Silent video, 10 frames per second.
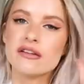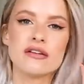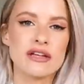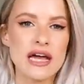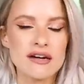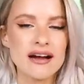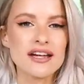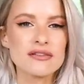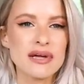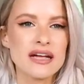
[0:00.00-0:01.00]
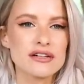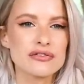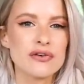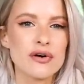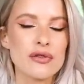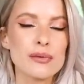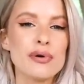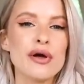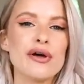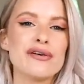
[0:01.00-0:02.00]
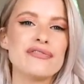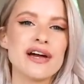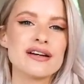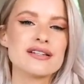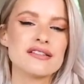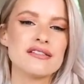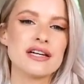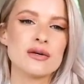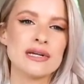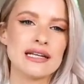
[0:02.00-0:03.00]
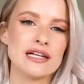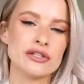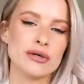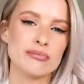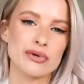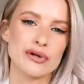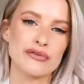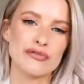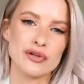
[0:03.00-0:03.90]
So get your eyes peeled for the perfect sequin little number